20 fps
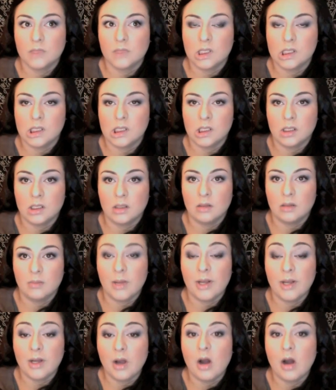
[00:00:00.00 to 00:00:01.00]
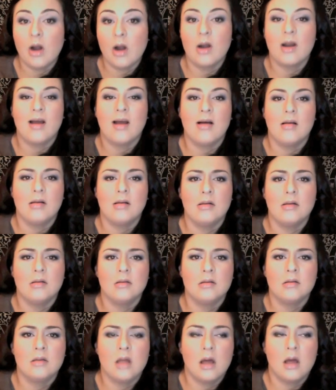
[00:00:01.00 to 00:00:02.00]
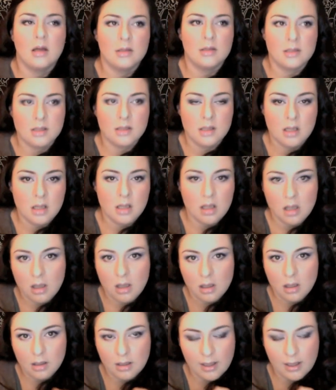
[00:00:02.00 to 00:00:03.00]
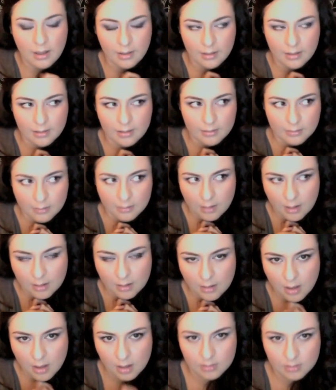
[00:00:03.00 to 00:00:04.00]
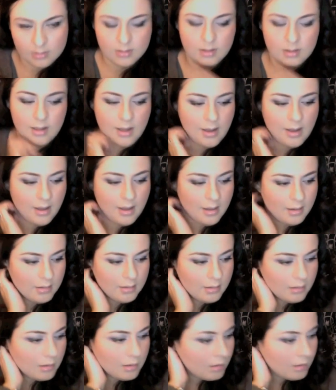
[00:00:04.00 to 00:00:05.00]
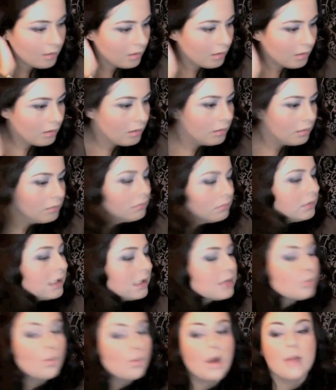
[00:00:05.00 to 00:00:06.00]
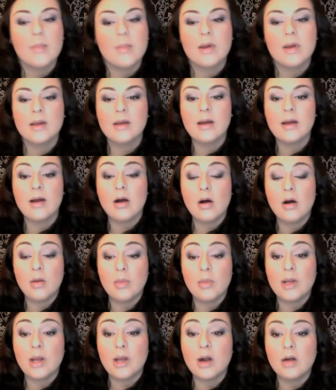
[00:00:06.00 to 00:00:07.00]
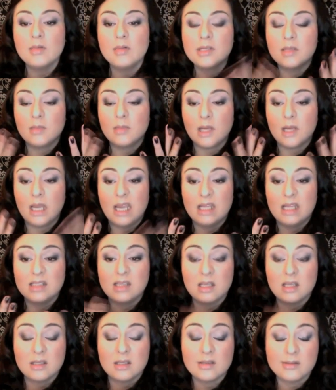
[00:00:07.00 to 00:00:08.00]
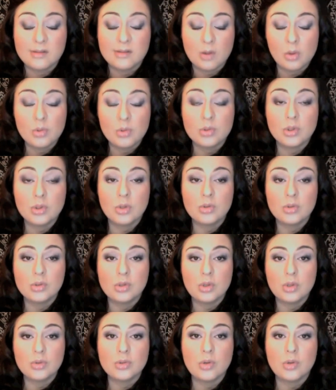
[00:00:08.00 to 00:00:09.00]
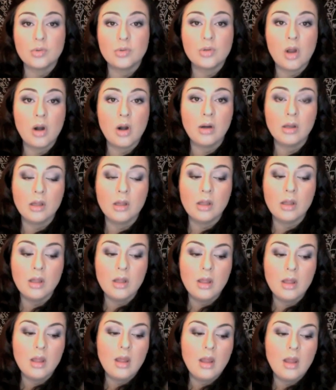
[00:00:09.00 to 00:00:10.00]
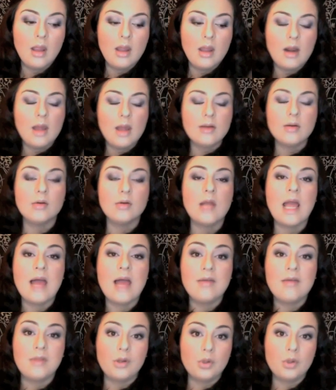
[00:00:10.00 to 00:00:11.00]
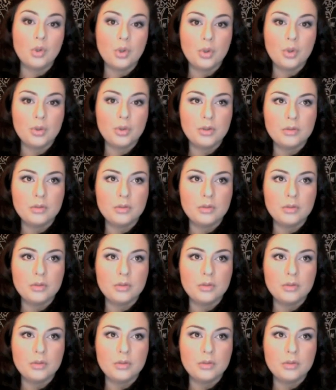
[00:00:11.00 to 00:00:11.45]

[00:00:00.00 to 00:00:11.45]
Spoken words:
by car a lot, like a lot, and that's why my arms and my hands get so dark, and I don't have the good